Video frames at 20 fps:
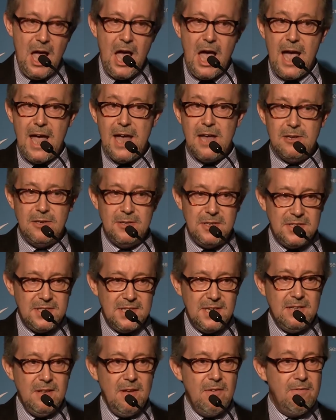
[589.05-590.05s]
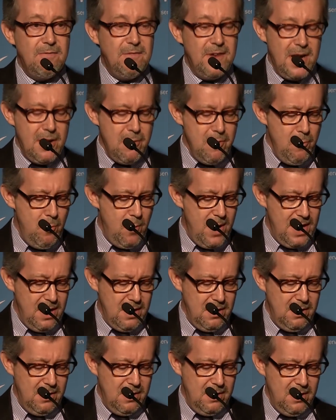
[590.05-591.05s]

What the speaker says: I understand very well